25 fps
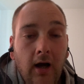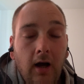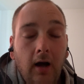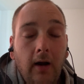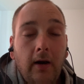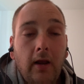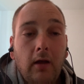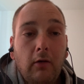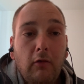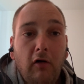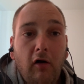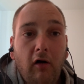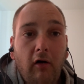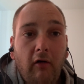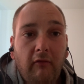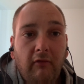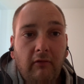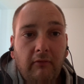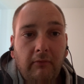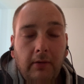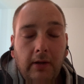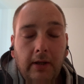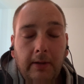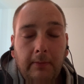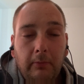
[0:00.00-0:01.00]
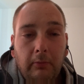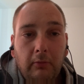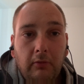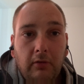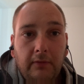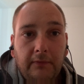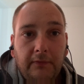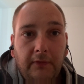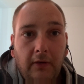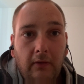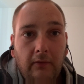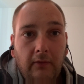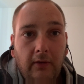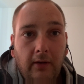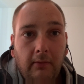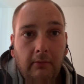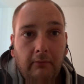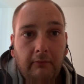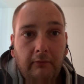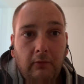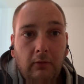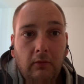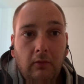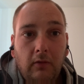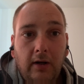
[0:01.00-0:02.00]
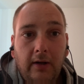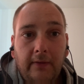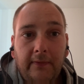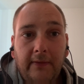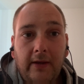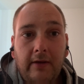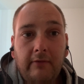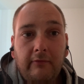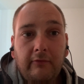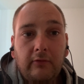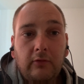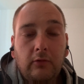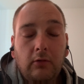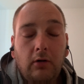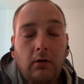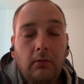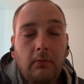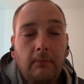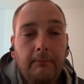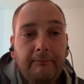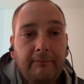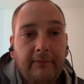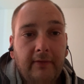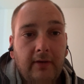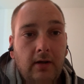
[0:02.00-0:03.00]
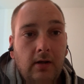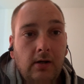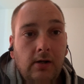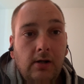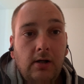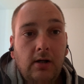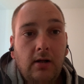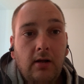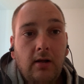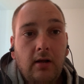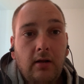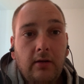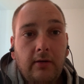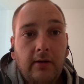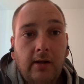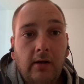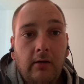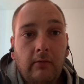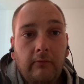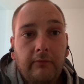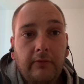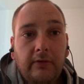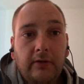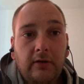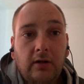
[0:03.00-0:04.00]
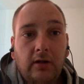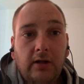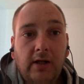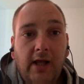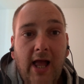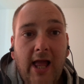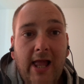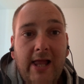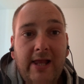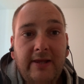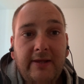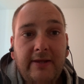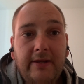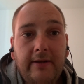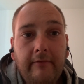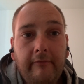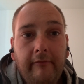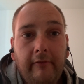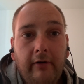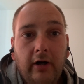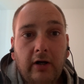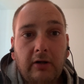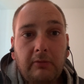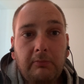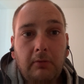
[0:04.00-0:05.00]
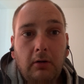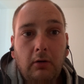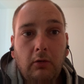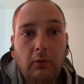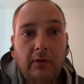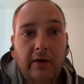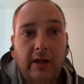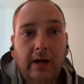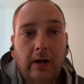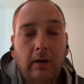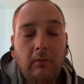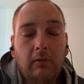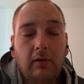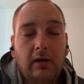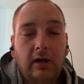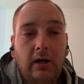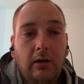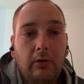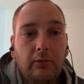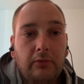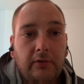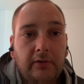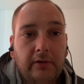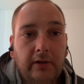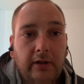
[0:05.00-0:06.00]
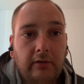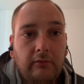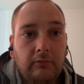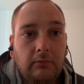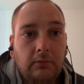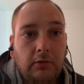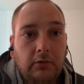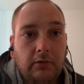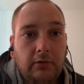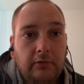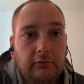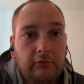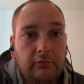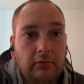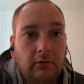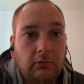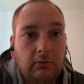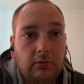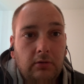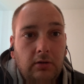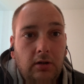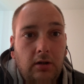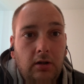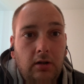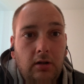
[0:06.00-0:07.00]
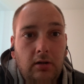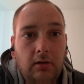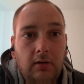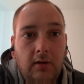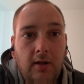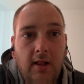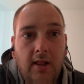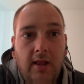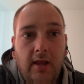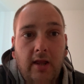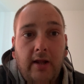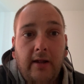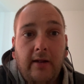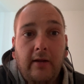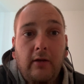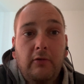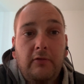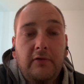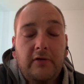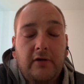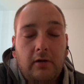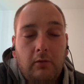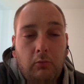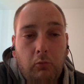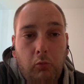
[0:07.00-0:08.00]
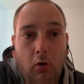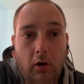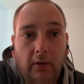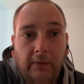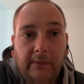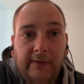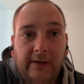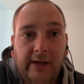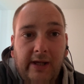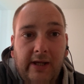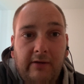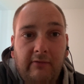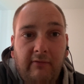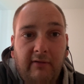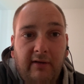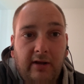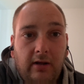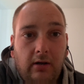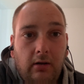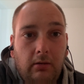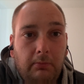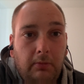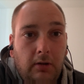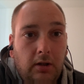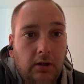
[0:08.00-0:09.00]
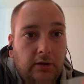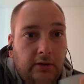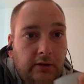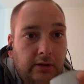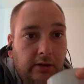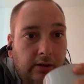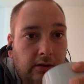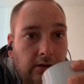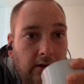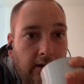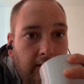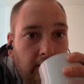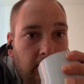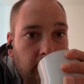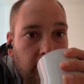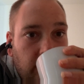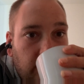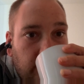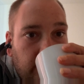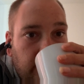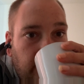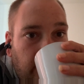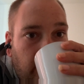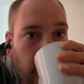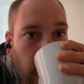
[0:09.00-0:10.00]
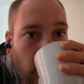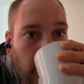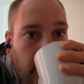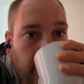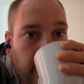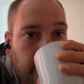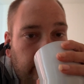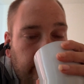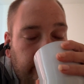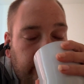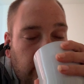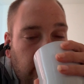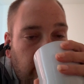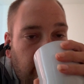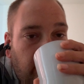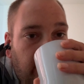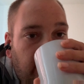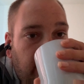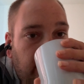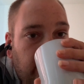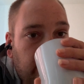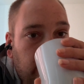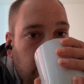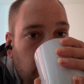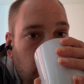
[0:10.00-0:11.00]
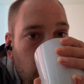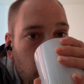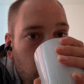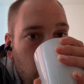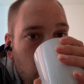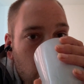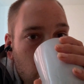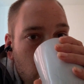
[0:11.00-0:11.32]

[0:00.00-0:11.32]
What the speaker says: I know other people that have done this before and they've got something like 85 mile an hour out of their remote control car. It's only a 1/8 scale buggy, it's not like it's 1/5 scale.